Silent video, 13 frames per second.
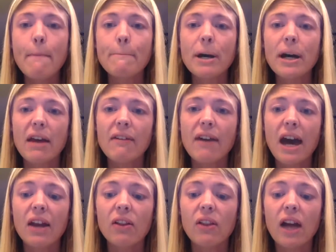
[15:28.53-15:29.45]
But I've
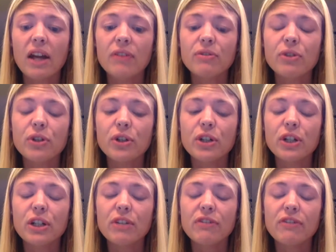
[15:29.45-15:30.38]
had a lot of
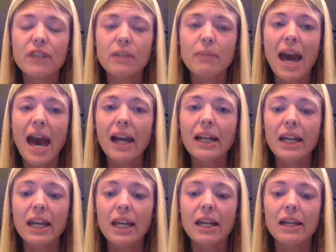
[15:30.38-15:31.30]
good feedback
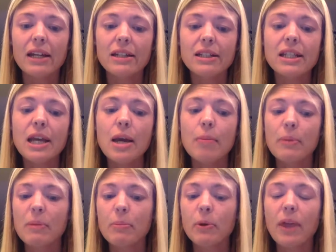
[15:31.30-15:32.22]
and
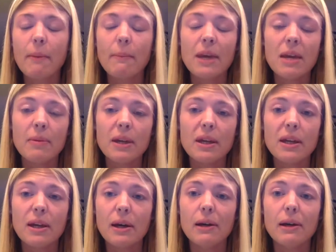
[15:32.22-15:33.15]
people that
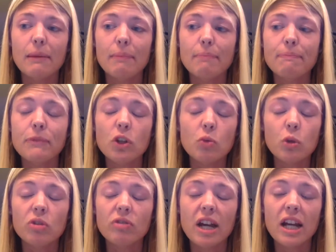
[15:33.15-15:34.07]
maybe
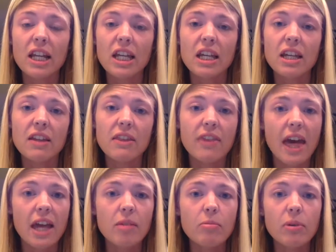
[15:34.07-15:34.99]
weren't ready
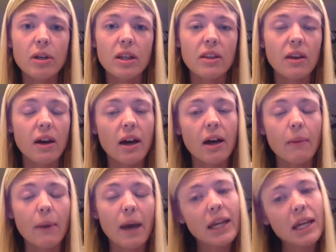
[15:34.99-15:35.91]
then, but
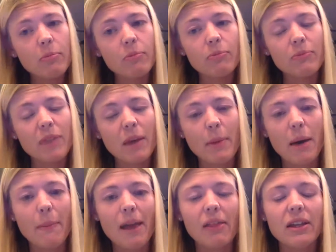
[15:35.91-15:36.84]
I keep them on
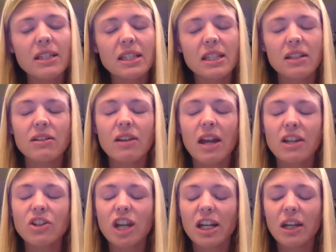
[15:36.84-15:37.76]
my list and
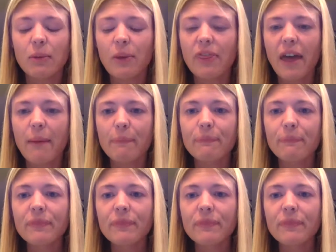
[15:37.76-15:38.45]
check in with them.